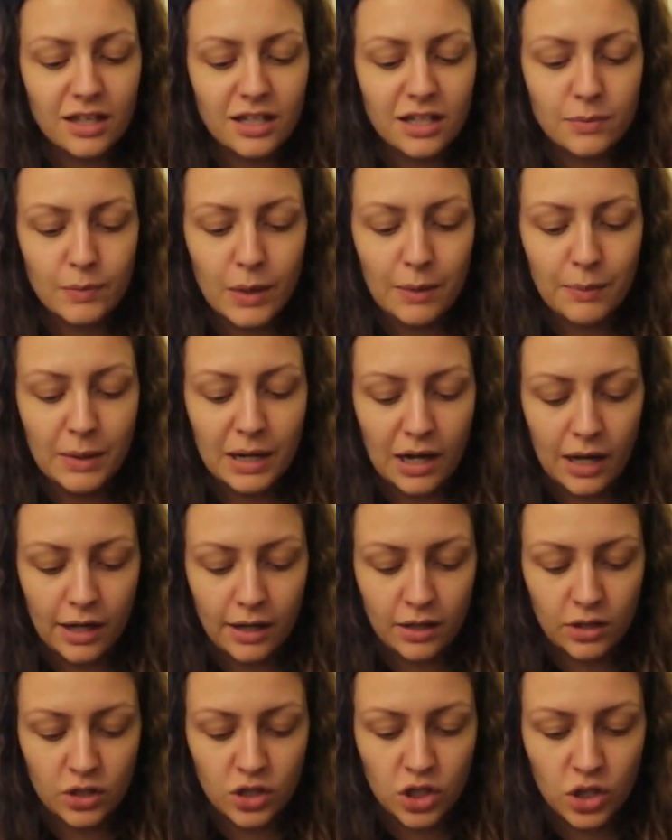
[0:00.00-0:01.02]
this is meant to be
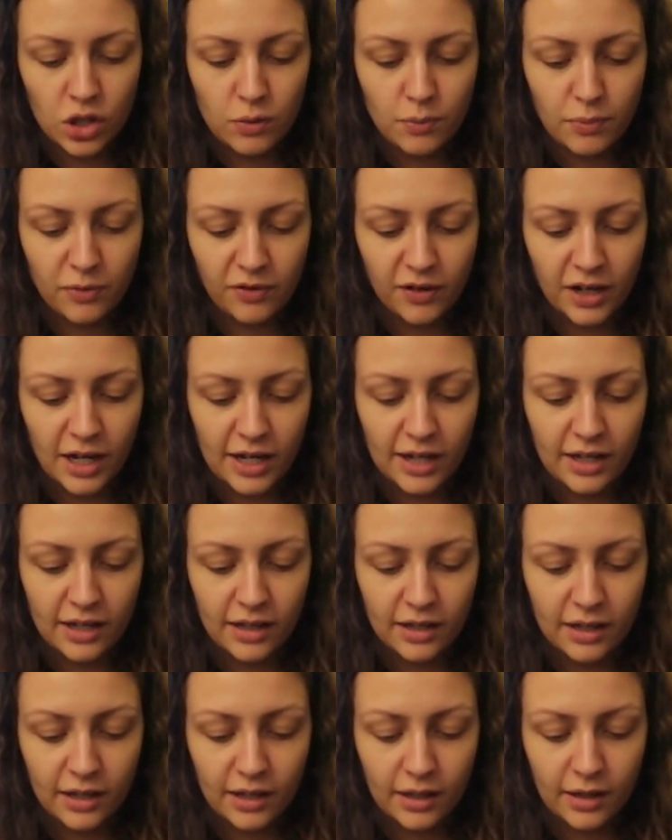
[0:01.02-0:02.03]
like a dupe for
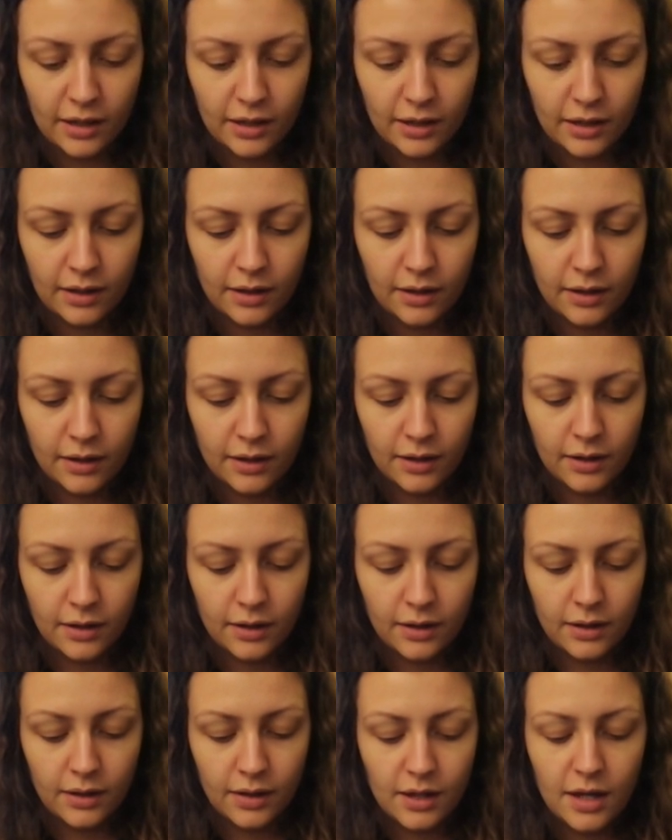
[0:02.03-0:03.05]
like,
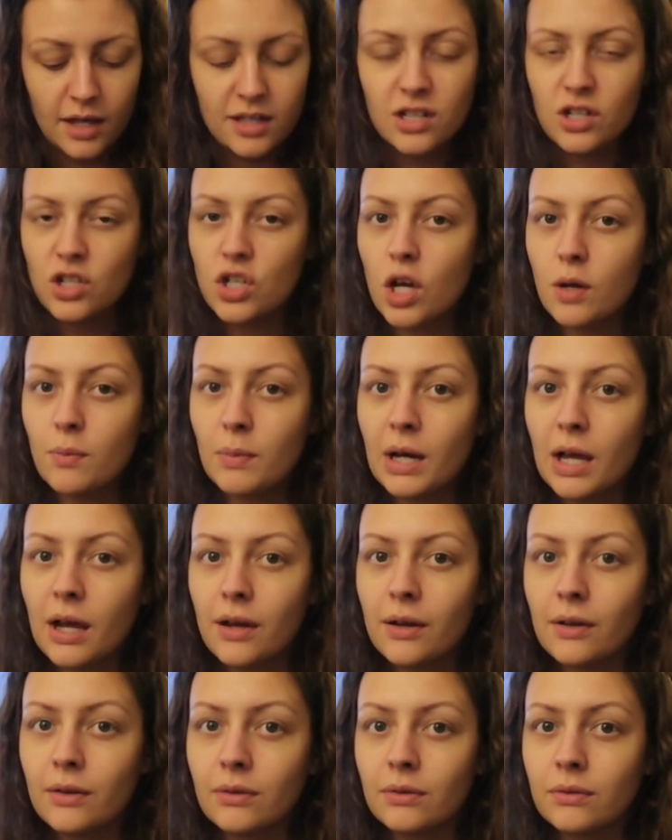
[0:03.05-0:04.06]
is it Jo
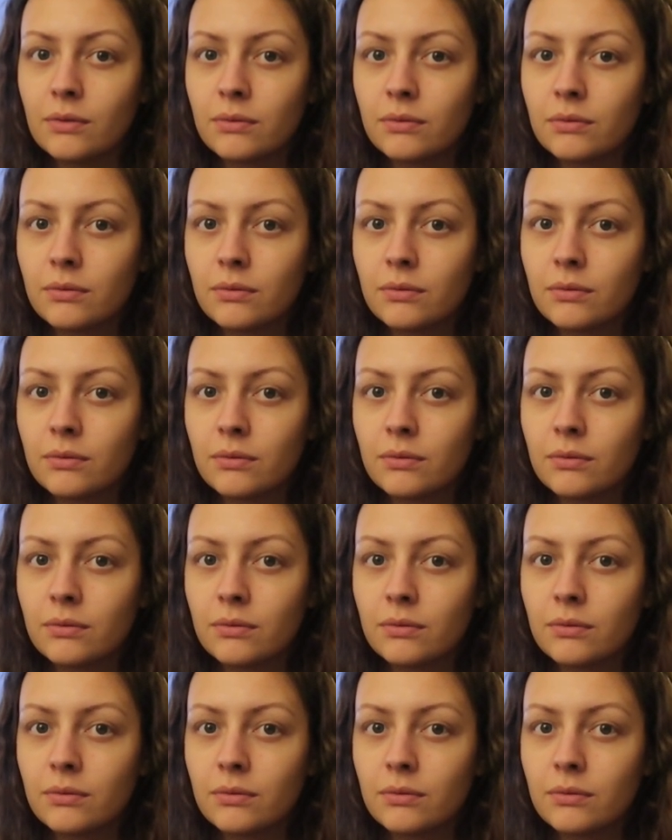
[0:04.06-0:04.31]
Malone?